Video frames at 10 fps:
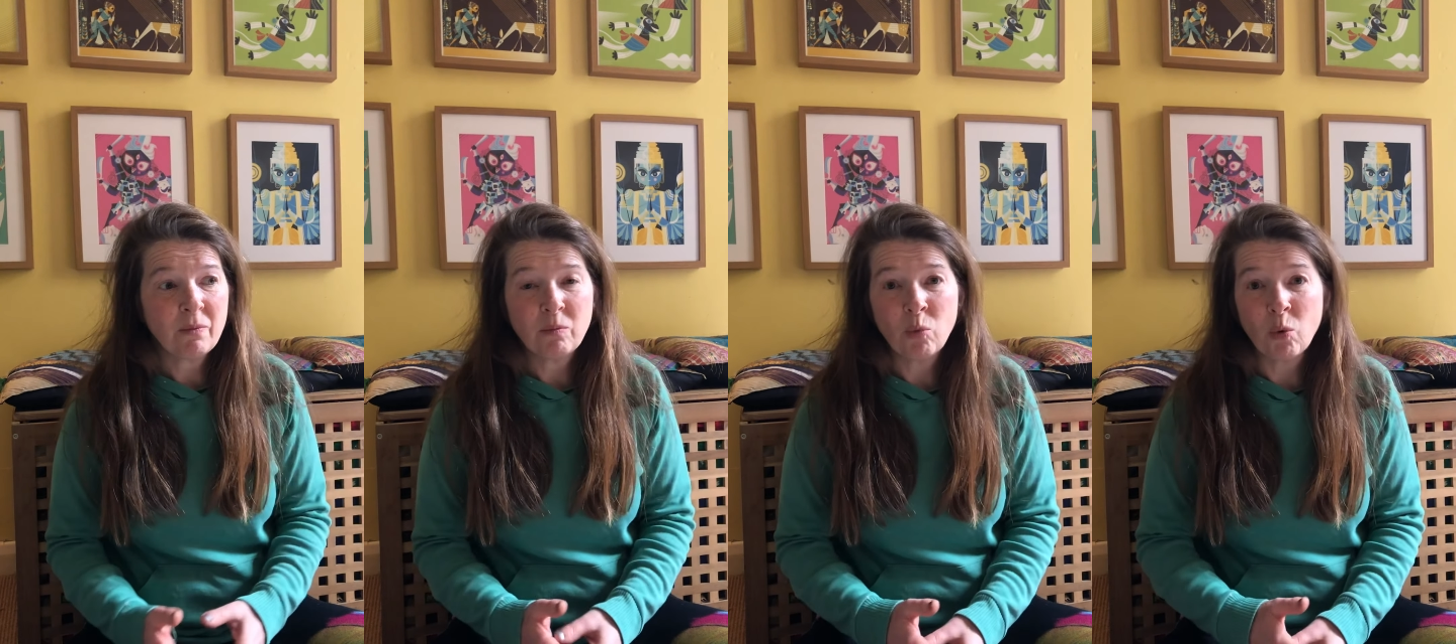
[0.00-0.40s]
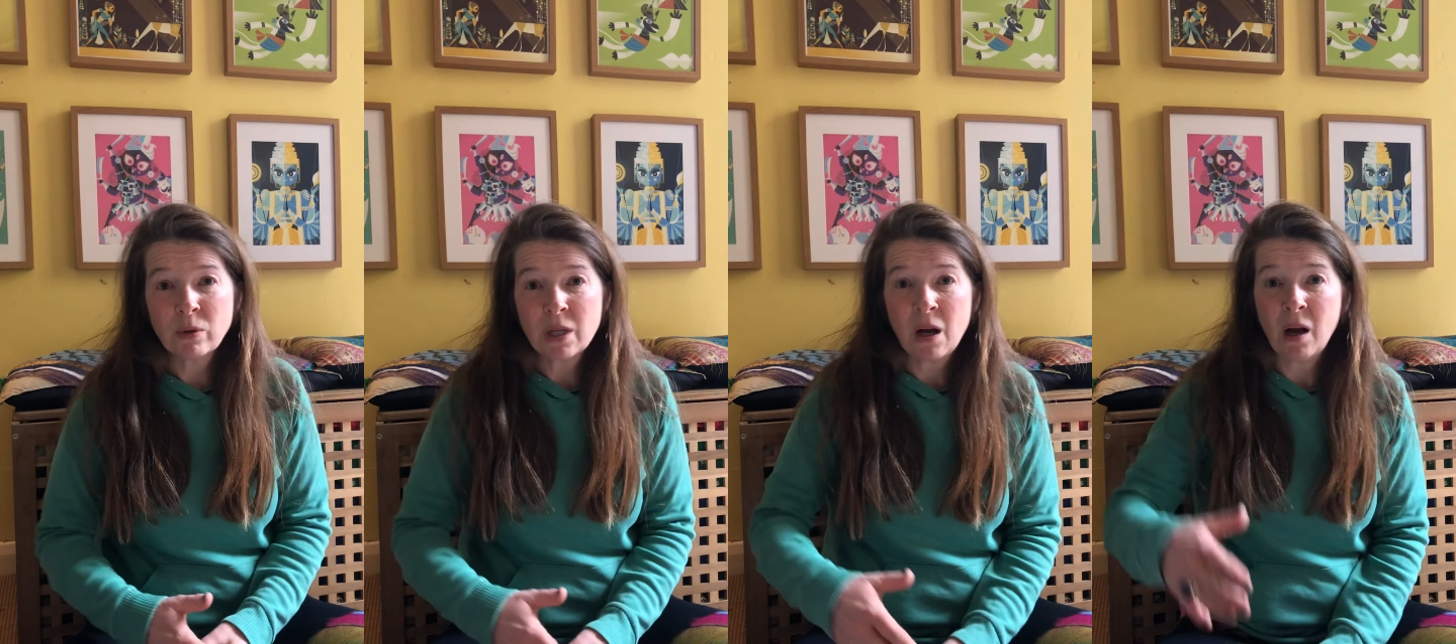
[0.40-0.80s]

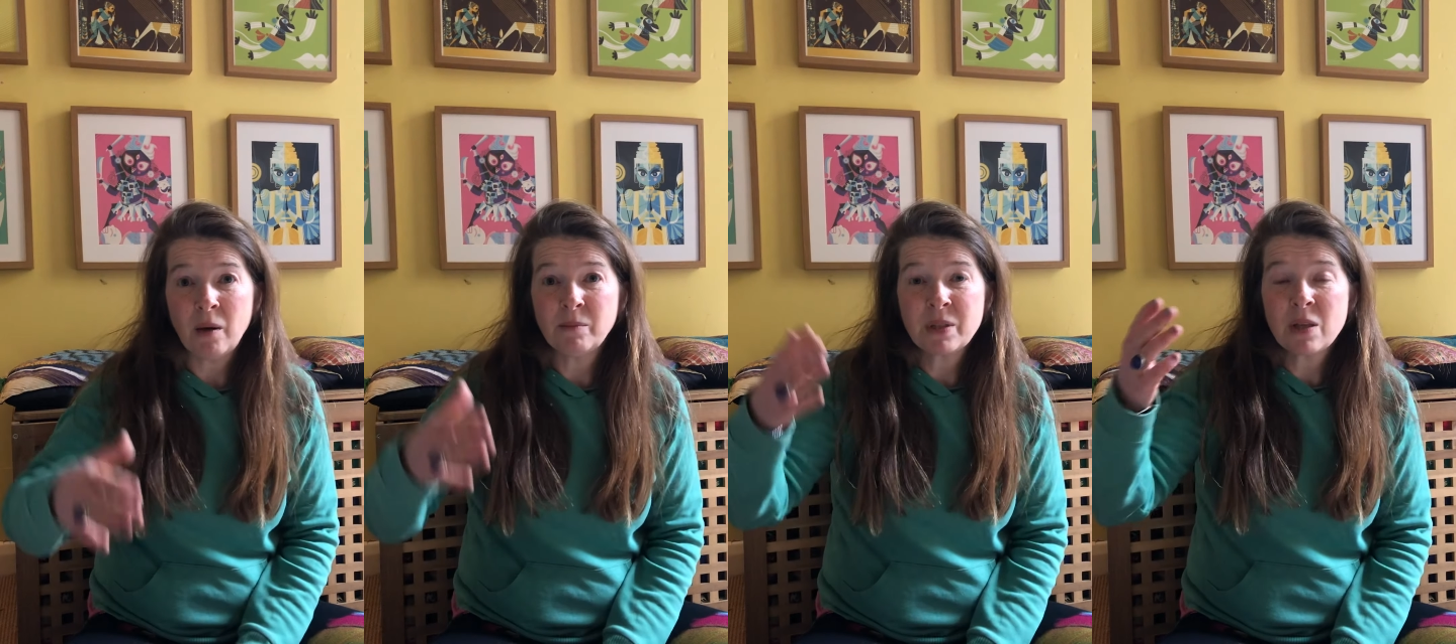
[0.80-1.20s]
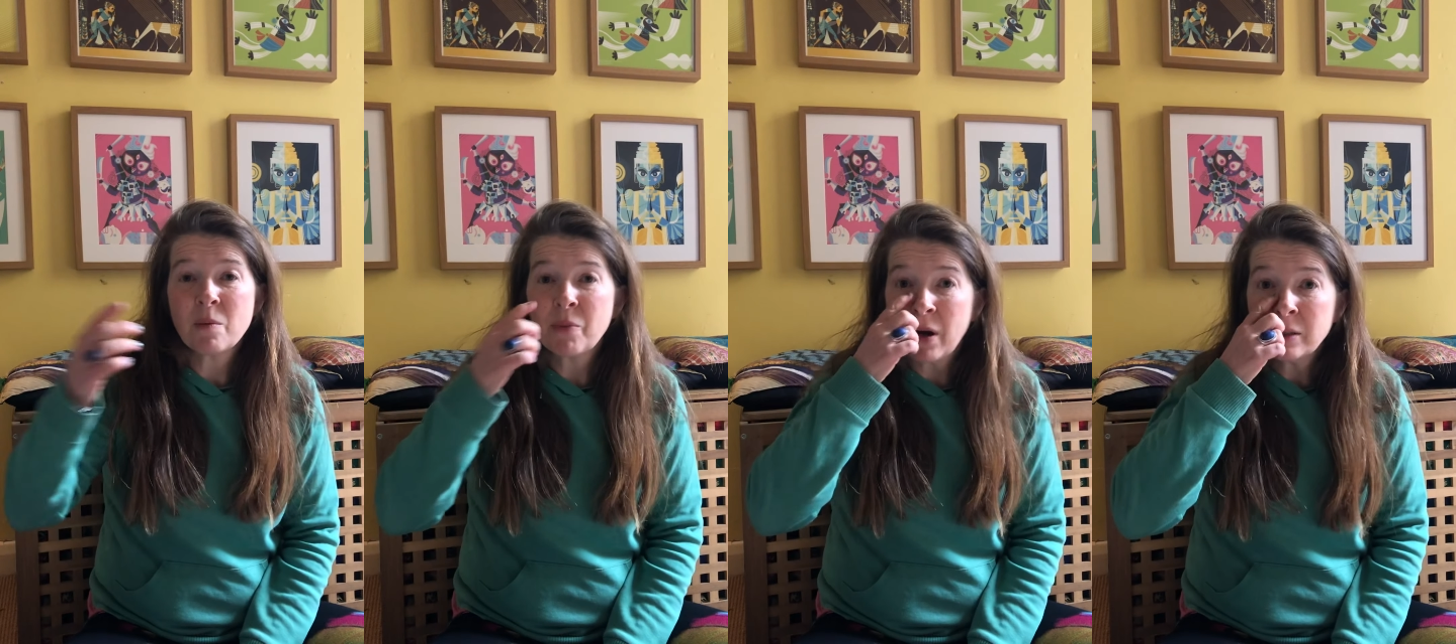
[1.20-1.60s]
water up to the
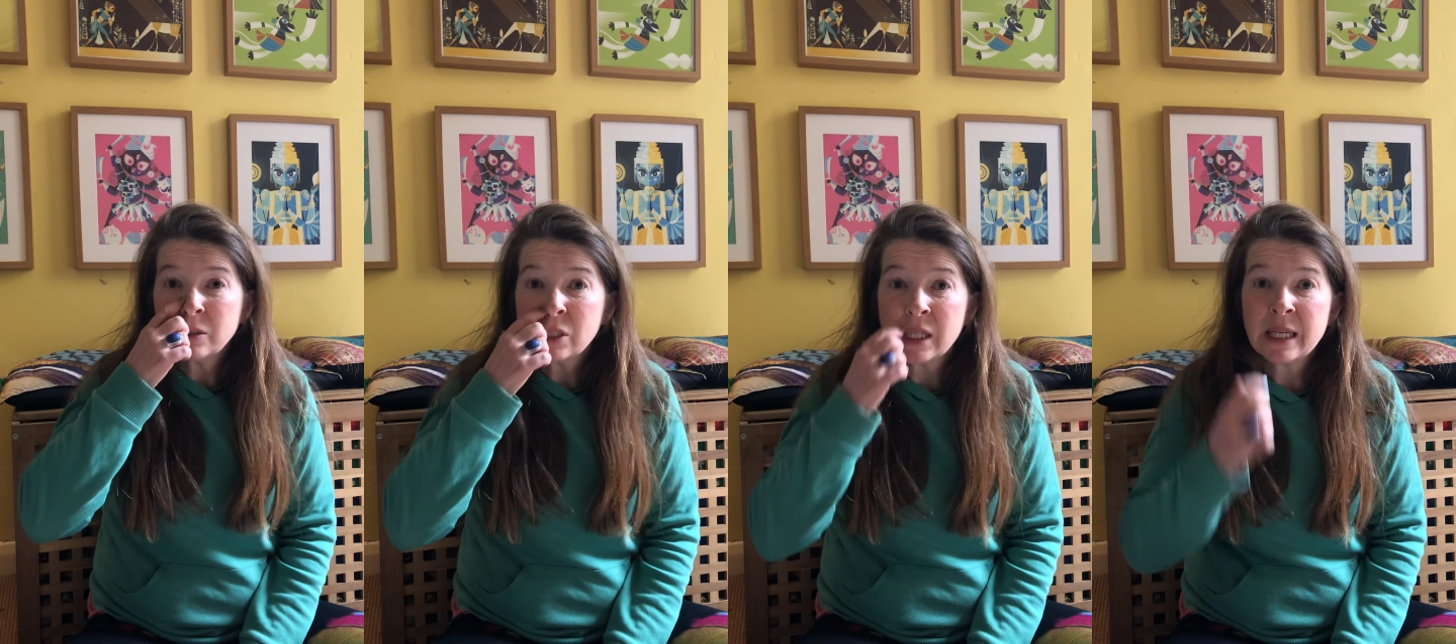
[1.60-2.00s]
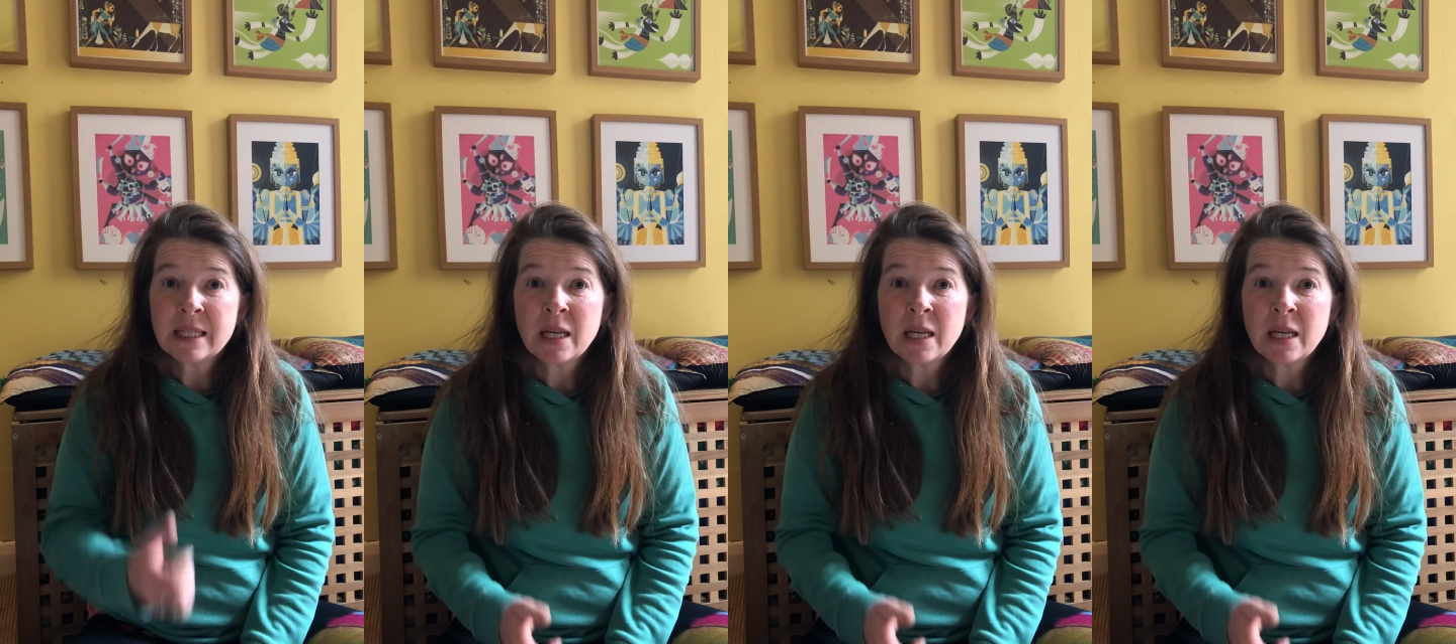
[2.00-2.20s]
branches,